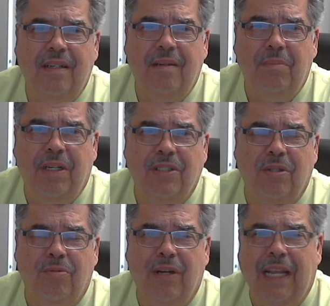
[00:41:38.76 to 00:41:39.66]
Because
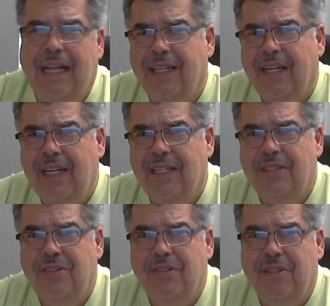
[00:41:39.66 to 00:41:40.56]
the reality
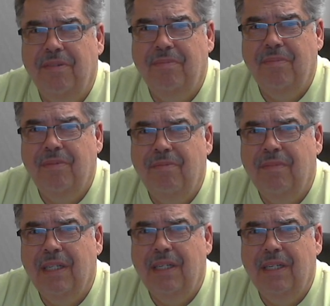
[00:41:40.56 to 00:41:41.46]
is
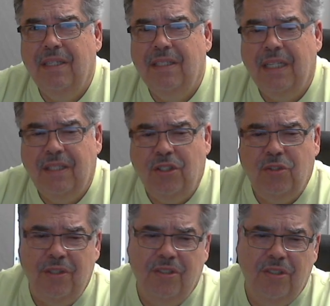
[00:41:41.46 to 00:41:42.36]
that the
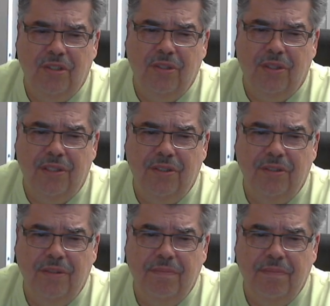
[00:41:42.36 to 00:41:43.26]
choice is yours.
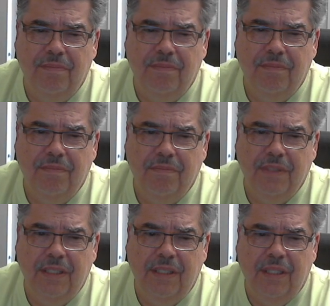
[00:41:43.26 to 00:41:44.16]

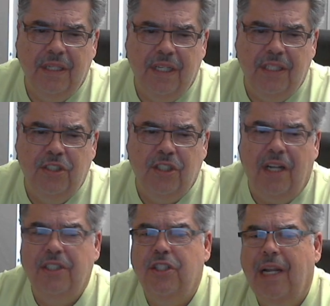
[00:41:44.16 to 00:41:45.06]
In
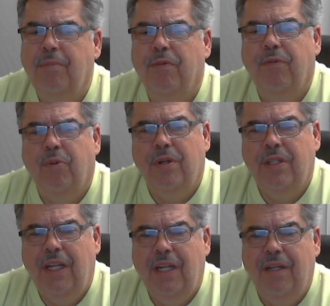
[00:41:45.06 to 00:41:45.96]
John chapter
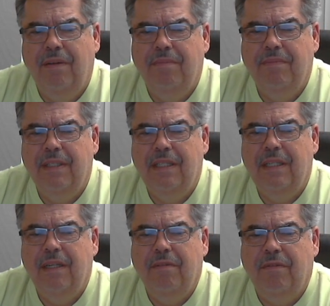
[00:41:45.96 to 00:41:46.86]
14,
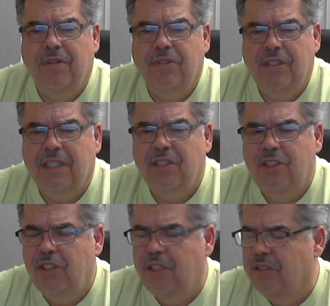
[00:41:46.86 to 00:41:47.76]
verse 6,
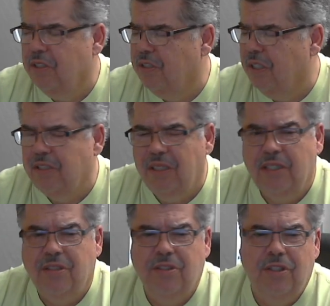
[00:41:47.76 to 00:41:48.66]
Jesus says
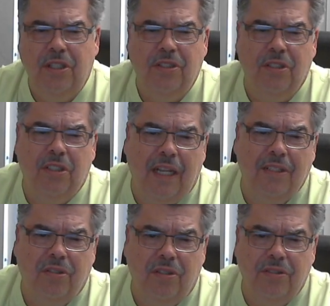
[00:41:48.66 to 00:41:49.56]
this Jesus
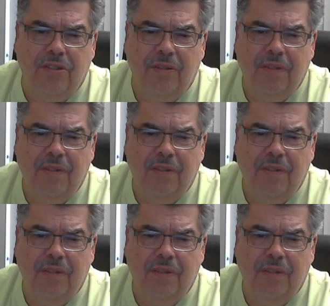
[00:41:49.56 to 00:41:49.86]
answers,